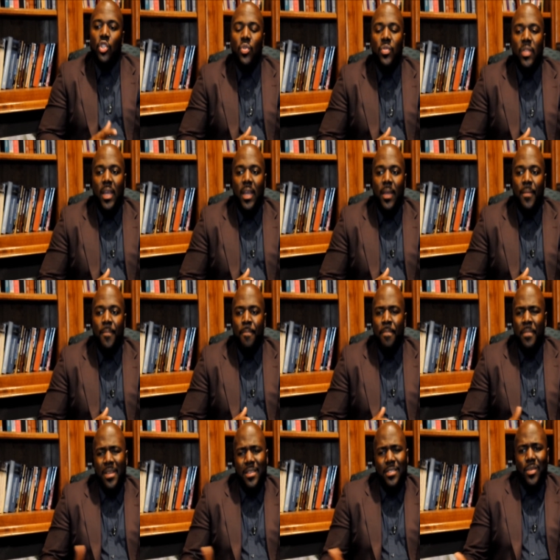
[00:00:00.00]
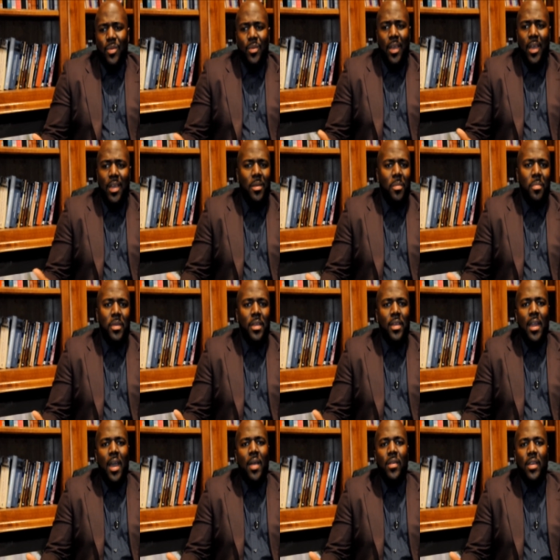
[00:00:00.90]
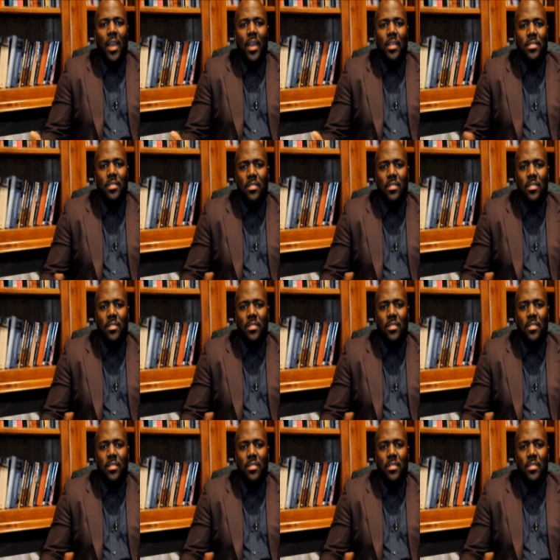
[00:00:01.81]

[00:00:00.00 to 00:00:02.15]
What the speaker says: you that it's okay to be an outcast.